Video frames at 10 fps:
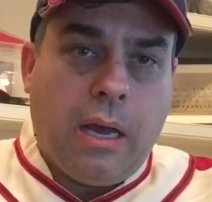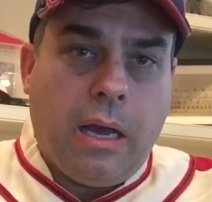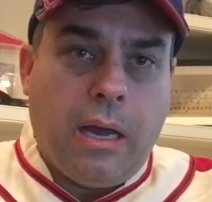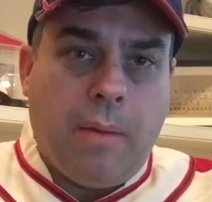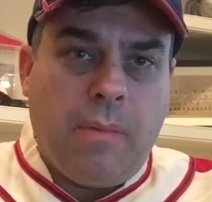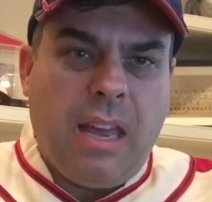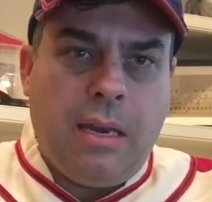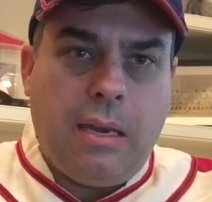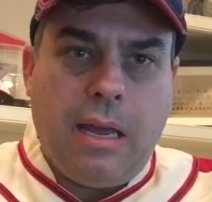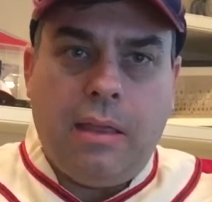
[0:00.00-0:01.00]
Um,
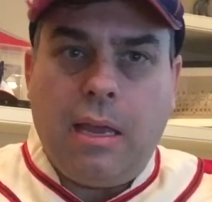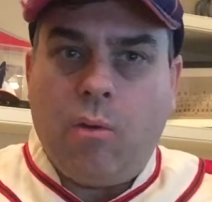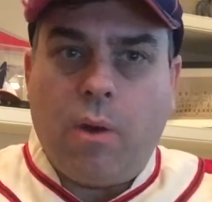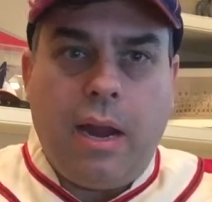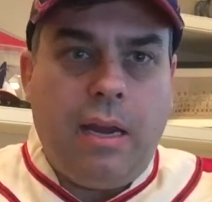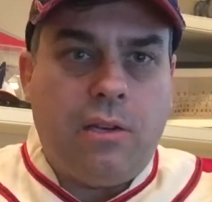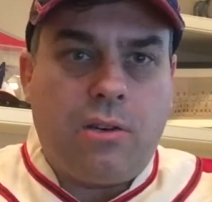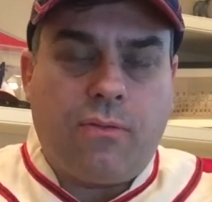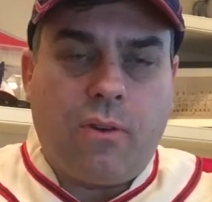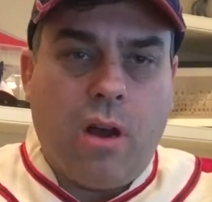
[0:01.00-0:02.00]
and, and they
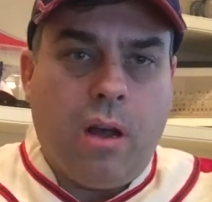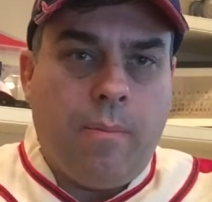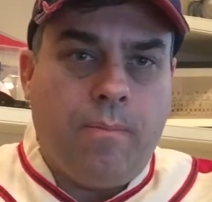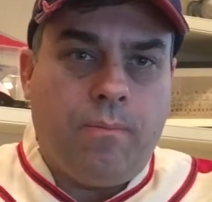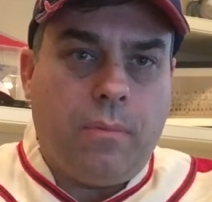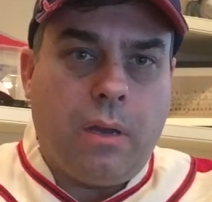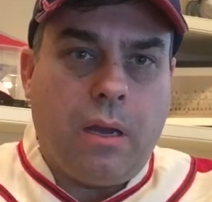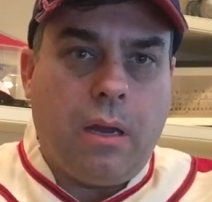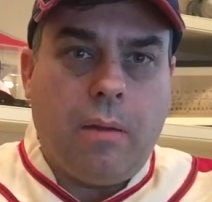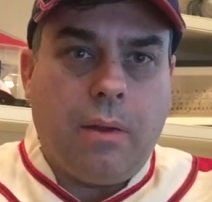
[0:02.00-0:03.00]
ranged from,
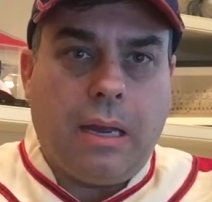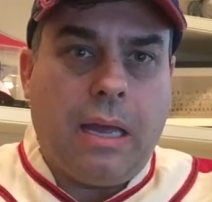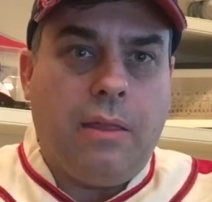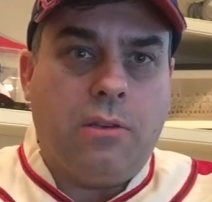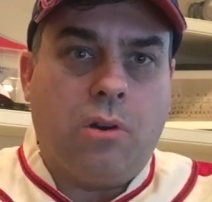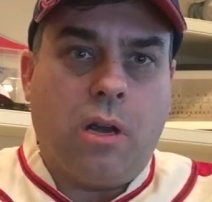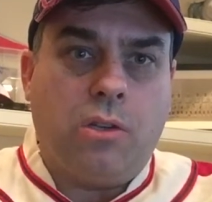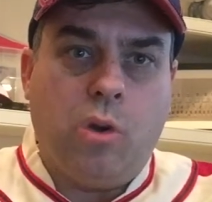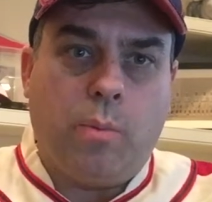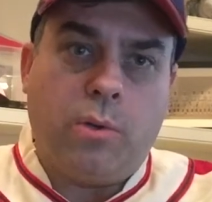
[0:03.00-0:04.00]
uh, again, these are not
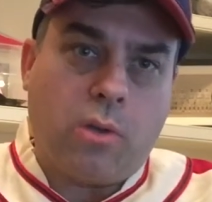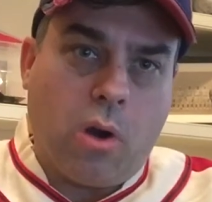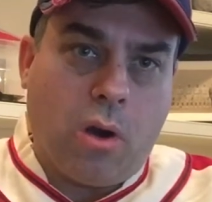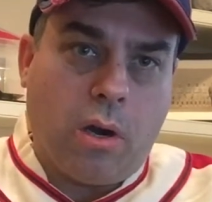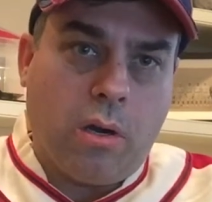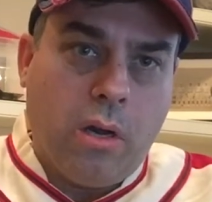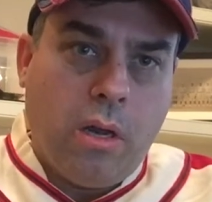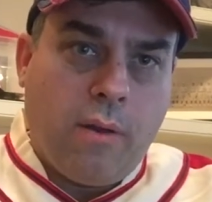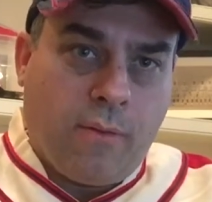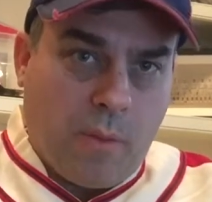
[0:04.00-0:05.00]
superstar
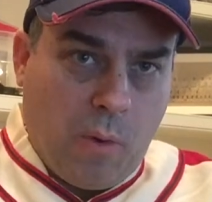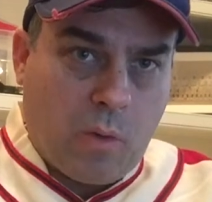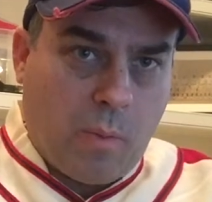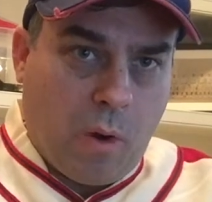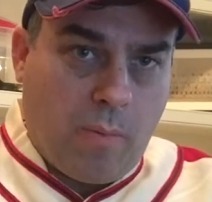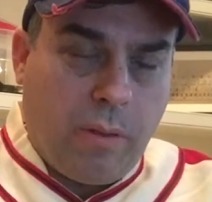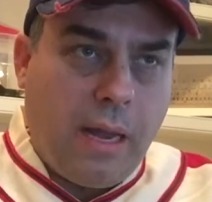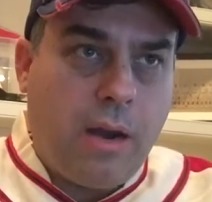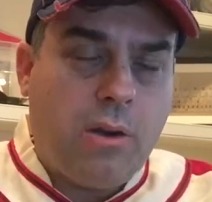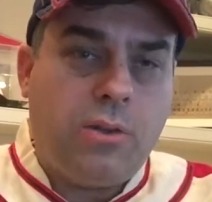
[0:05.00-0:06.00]
for the most part
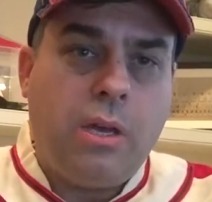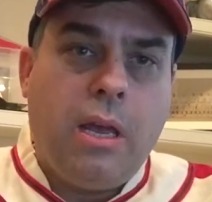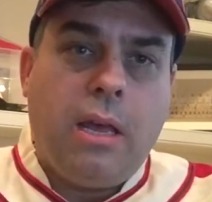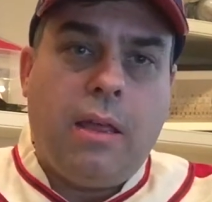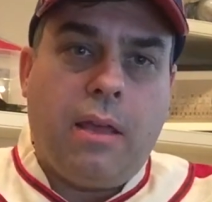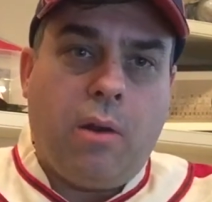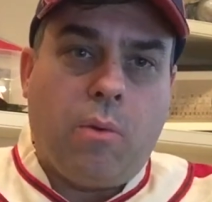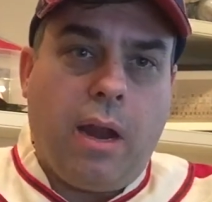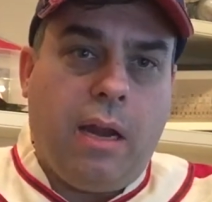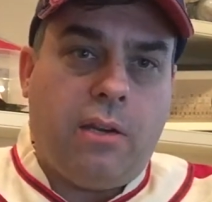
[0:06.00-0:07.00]
players. They
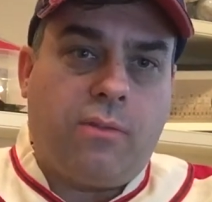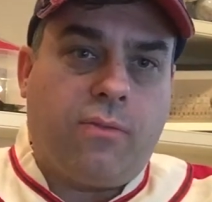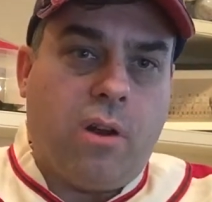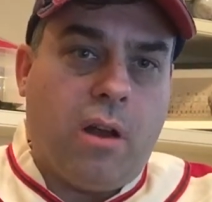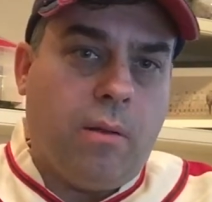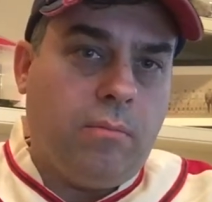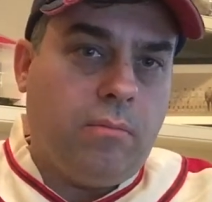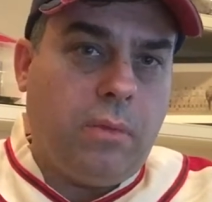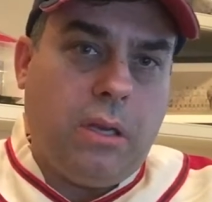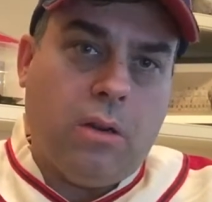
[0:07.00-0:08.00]
range
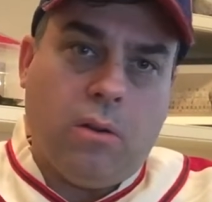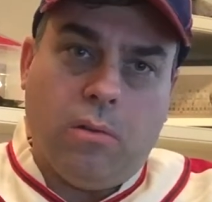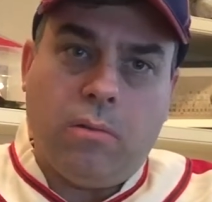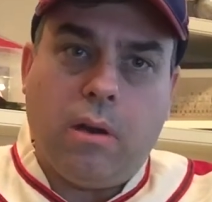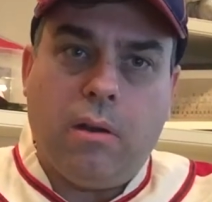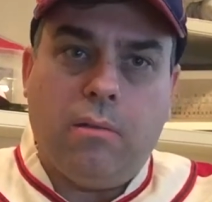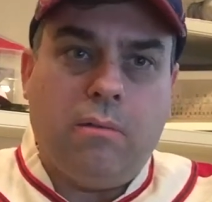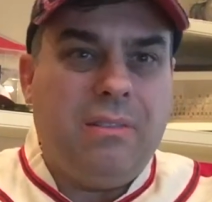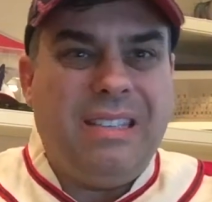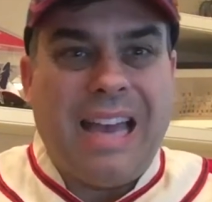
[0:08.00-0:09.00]
from, you know,
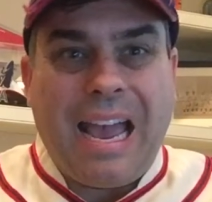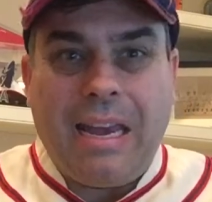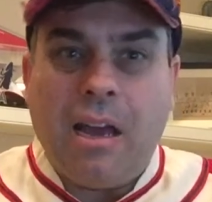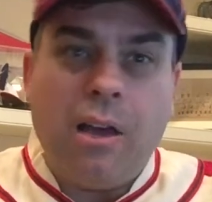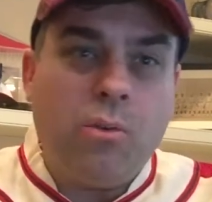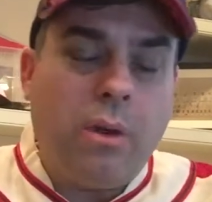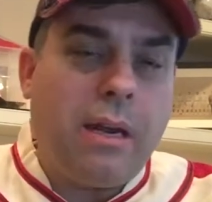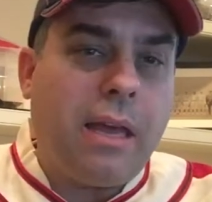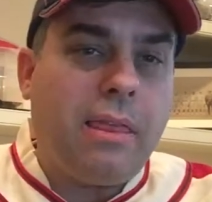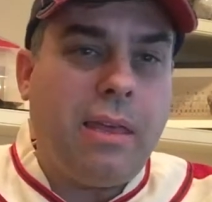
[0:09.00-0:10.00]

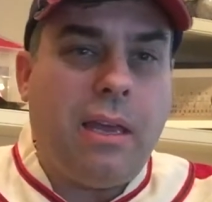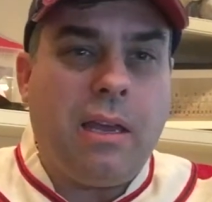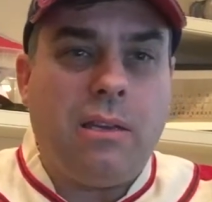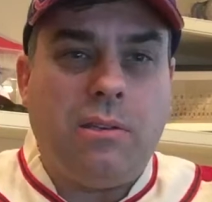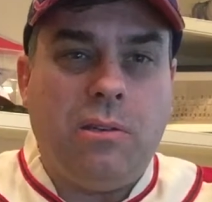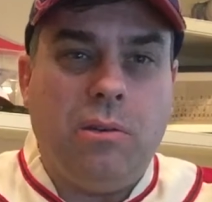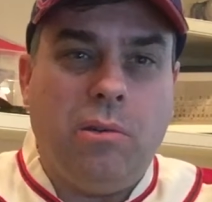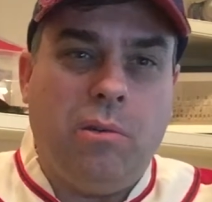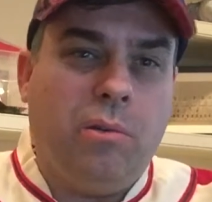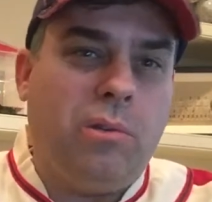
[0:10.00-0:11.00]
900, I think,
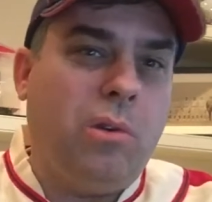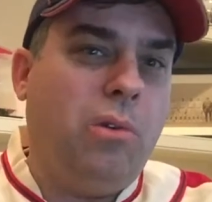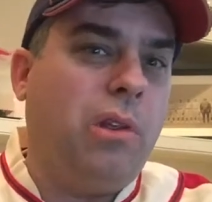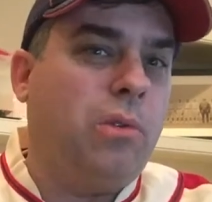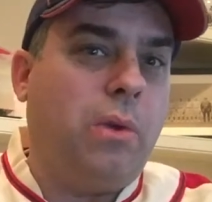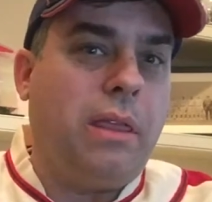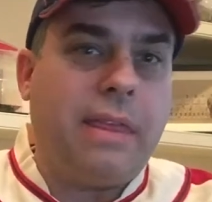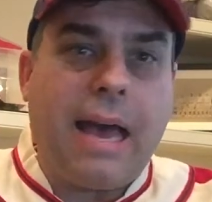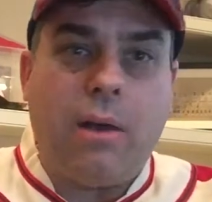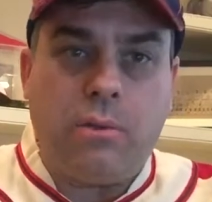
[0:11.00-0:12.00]
to two to
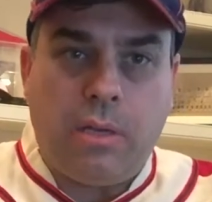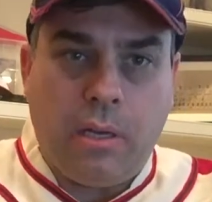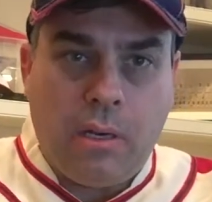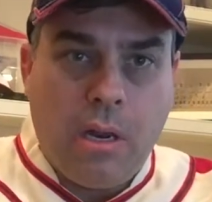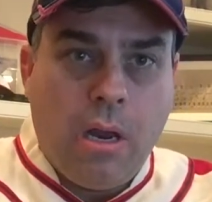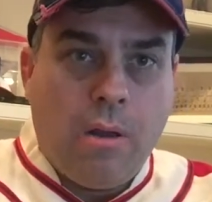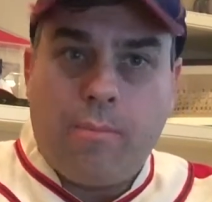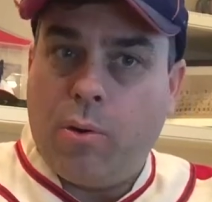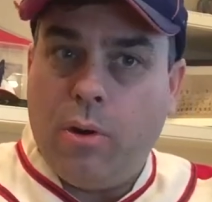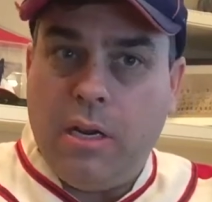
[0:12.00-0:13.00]
3,000
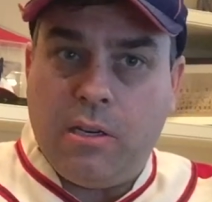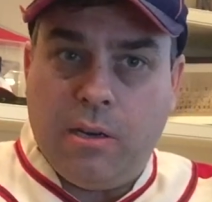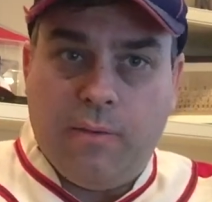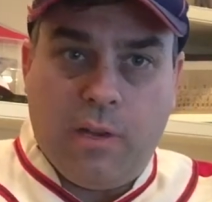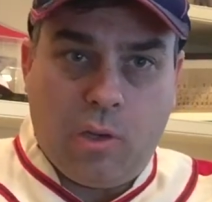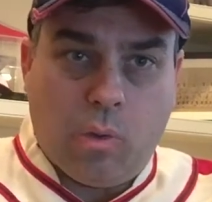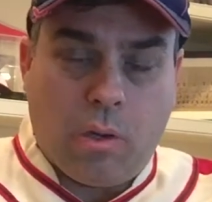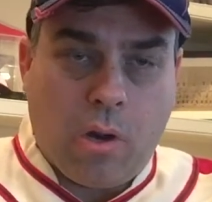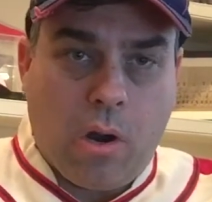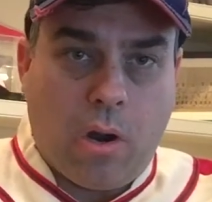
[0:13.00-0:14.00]
per each individual
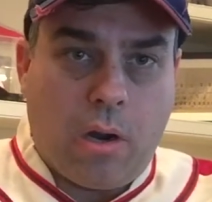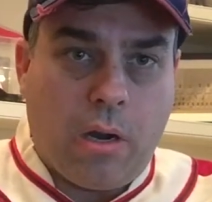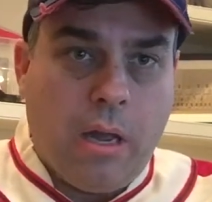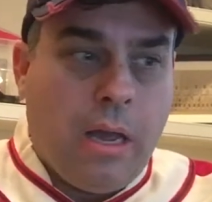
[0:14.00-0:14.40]
card.